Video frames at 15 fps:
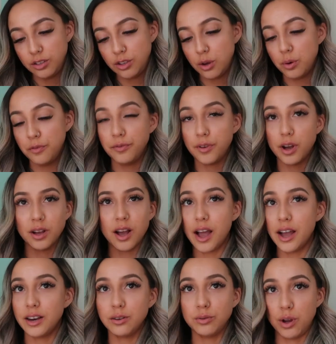So if, uh,
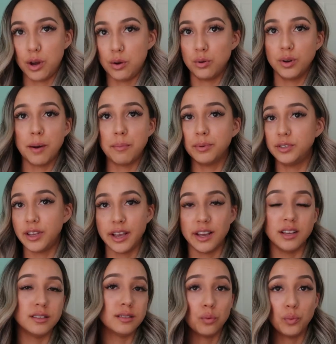I don't know, a couple
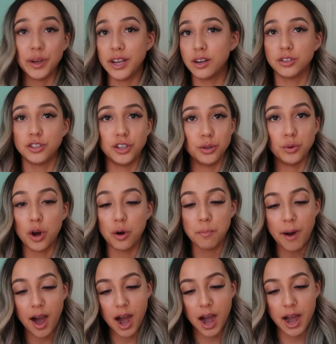days, a week or two go
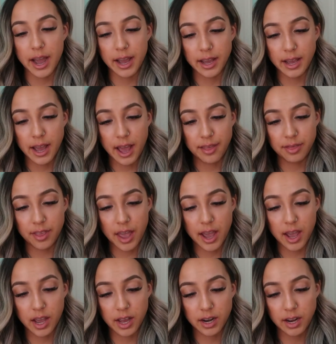by and
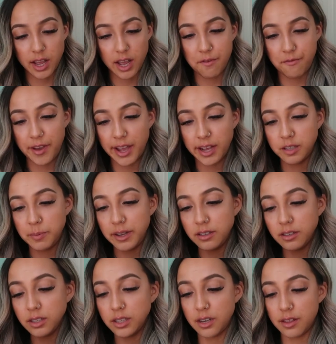then it fades
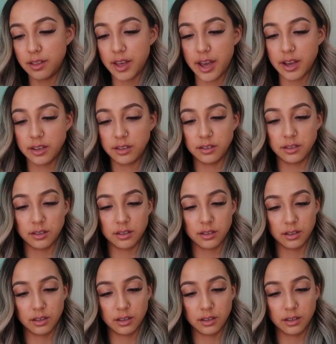basically to this